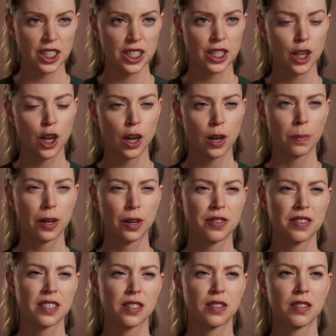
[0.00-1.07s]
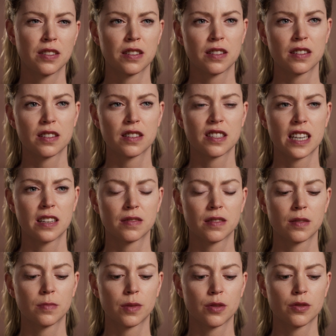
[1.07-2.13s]
settings over here
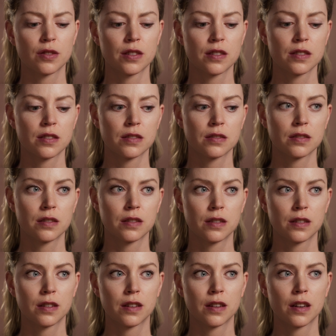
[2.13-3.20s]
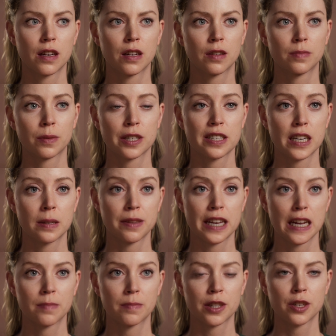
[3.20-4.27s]
and click on Live Link
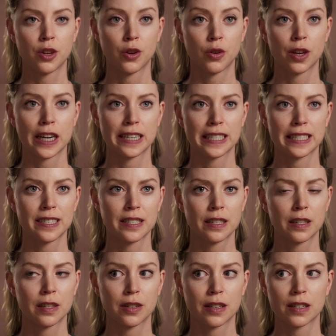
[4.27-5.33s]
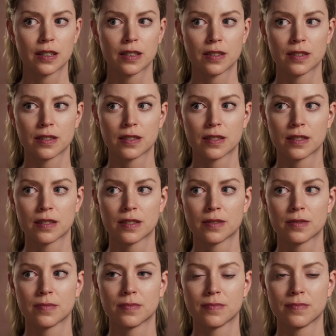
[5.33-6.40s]
and switch back to MetaHuman and then
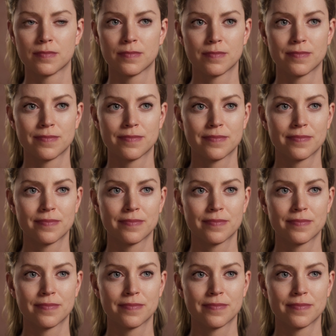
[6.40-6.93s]
continue.